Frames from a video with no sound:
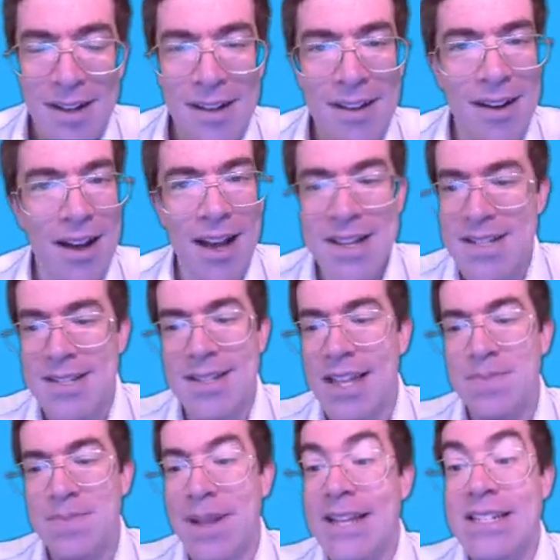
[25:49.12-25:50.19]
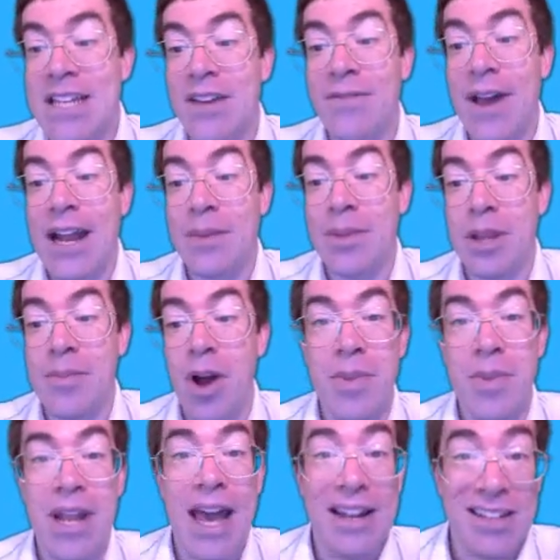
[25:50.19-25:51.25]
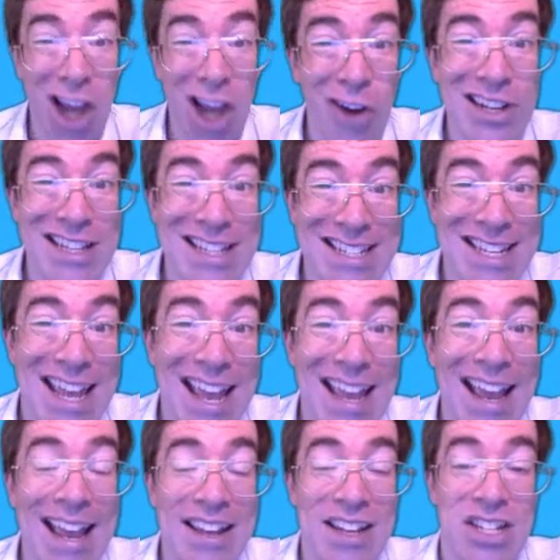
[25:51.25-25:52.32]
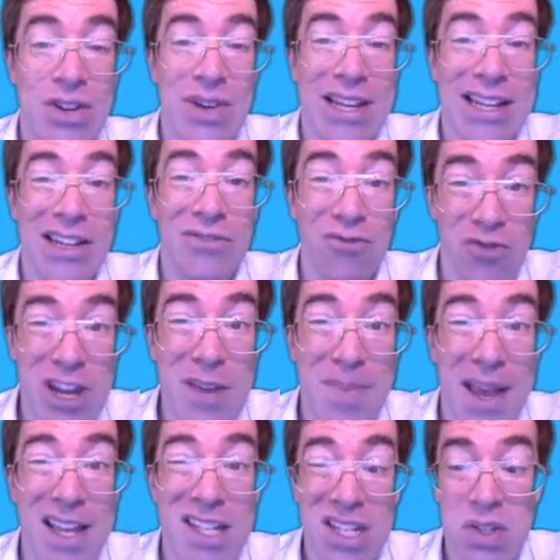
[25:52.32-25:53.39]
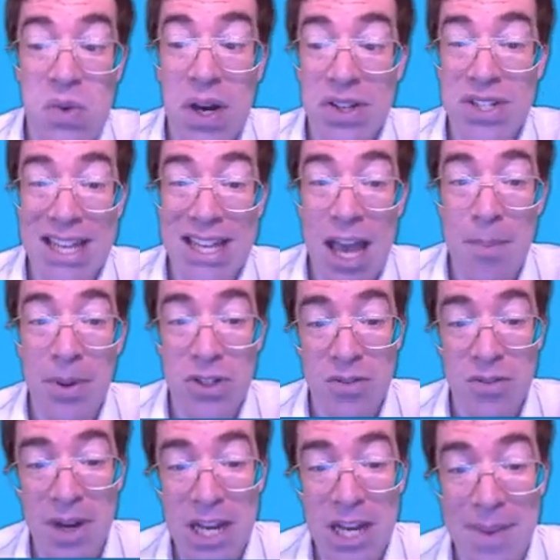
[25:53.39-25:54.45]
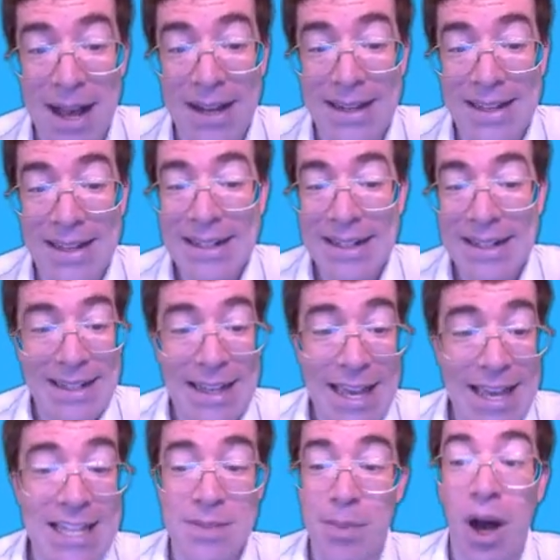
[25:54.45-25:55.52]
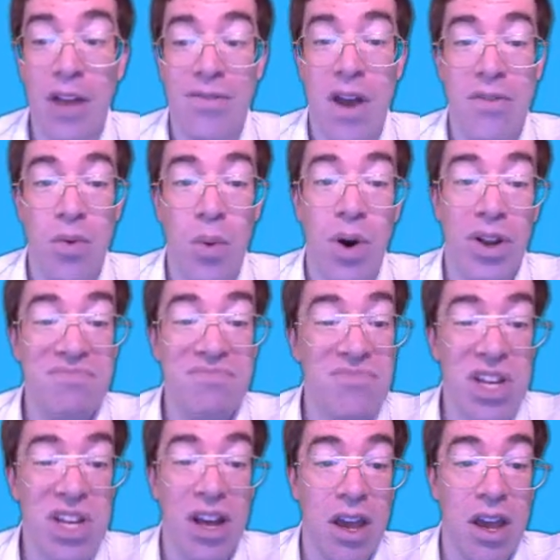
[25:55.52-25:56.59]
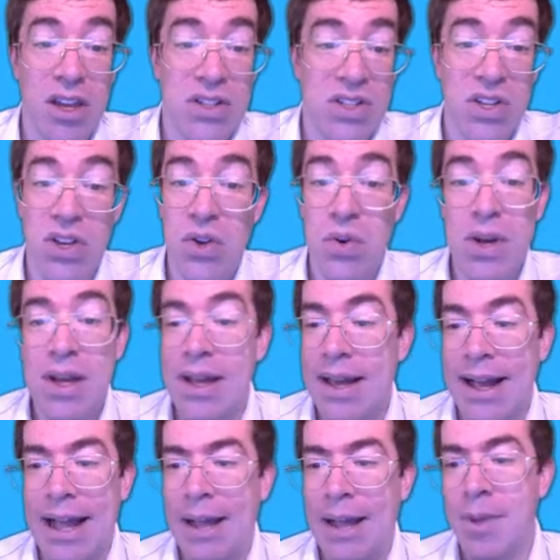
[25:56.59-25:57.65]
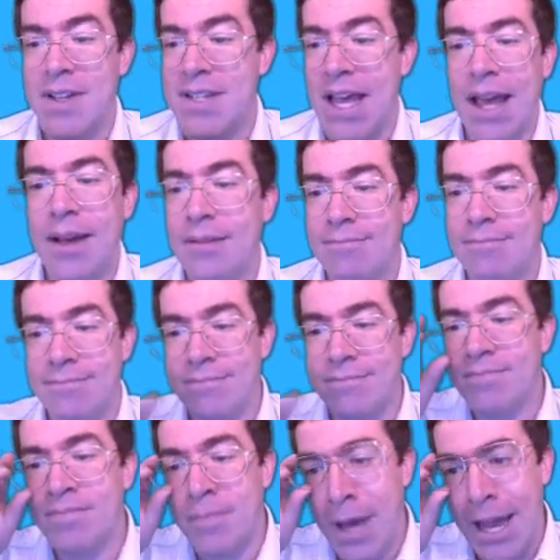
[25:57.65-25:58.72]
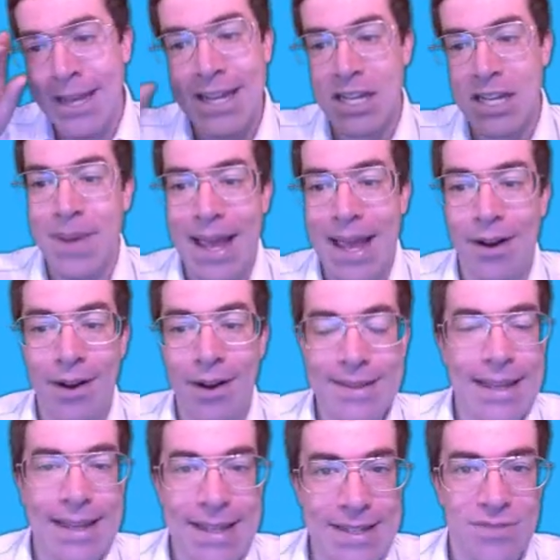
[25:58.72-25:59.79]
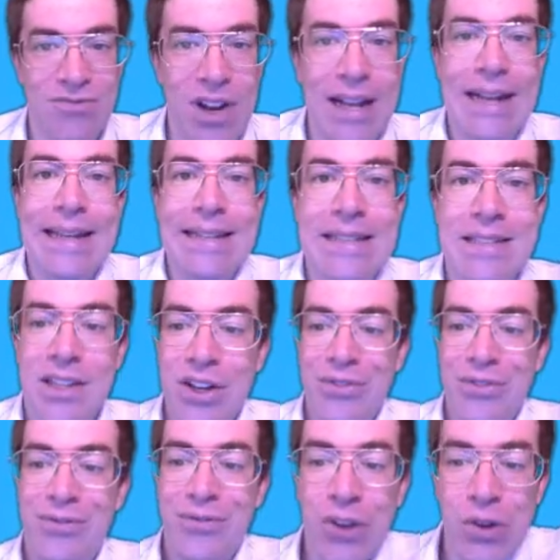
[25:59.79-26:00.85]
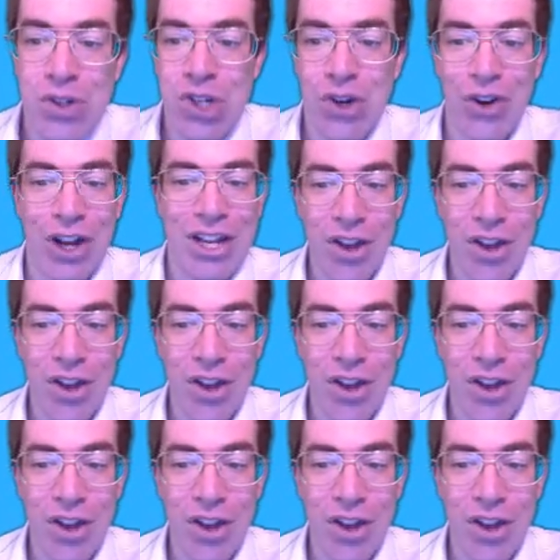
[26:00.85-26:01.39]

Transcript: as there's plenty available at the moment, and currently the CAA are doing rebates as well, so you can get a bunch of money back. Here's my favourite one, Sky Echo 2. It's ADSB out, I think, is really the future. I know